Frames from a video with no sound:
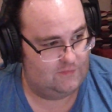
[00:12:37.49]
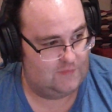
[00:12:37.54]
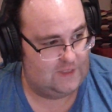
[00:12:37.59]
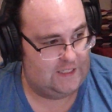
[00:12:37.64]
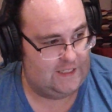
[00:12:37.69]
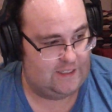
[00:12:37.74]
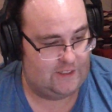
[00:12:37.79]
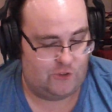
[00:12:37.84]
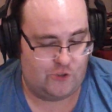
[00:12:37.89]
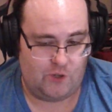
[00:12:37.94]

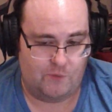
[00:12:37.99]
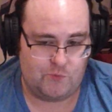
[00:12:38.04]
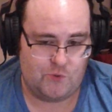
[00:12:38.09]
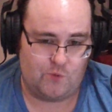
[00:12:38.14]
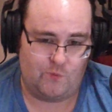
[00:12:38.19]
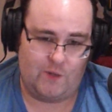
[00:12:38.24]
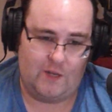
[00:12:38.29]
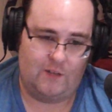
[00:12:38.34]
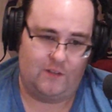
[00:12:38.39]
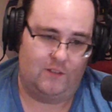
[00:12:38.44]
it
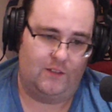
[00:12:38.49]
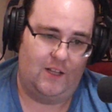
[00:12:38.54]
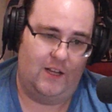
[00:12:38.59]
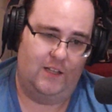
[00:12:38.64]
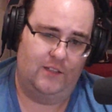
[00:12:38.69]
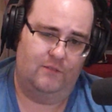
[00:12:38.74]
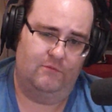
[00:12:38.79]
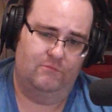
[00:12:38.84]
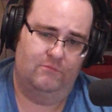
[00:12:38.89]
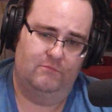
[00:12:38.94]
jumps around a
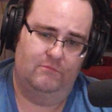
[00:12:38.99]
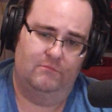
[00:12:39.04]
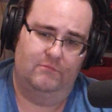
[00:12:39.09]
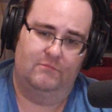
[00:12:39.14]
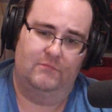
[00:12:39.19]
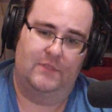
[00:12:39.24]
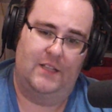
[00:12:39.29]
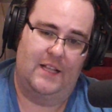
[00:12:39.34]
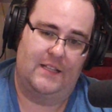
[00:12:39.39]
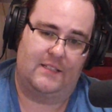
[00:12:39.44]
lot.
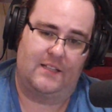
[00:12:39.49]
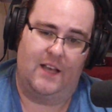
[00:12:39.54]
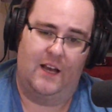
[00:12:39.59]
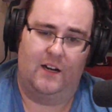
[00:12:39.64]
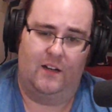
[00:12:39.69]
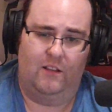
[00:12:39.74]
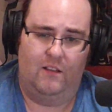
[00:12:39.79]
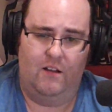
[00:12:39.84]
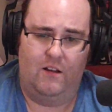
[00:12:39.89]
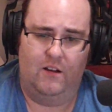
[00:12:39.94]
It's
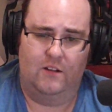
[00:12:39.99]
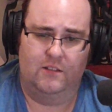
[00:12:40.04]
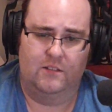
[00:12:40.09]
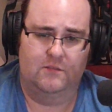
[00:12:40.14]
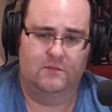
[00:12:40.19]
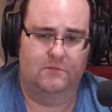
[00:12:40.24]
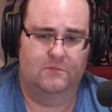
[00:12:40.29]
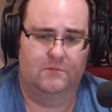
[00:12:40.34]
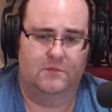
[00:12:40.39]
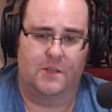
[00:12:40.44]
kind of
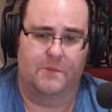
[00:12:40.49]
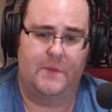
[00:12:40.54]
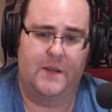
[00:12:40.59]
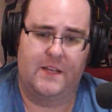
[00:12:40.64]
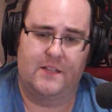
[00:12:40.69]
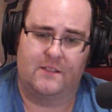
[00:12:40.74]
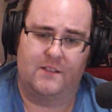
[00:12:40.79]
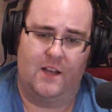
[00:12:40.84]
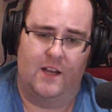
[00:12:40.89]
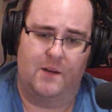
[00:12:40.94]
long. To
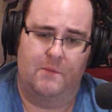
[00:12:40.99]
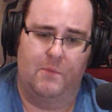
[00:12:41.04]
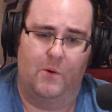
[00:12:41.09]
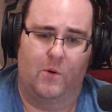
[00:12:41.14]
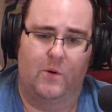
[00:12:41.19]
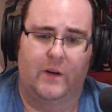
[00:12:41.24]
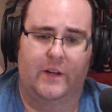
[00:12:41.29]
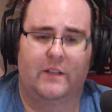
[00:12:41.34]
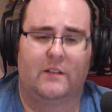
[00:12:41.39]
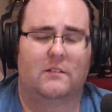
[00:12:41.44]
me, it's kind of
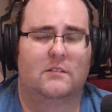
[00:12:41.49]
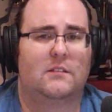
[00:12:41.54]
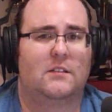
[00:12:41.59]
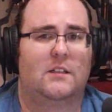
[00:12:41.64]
boring.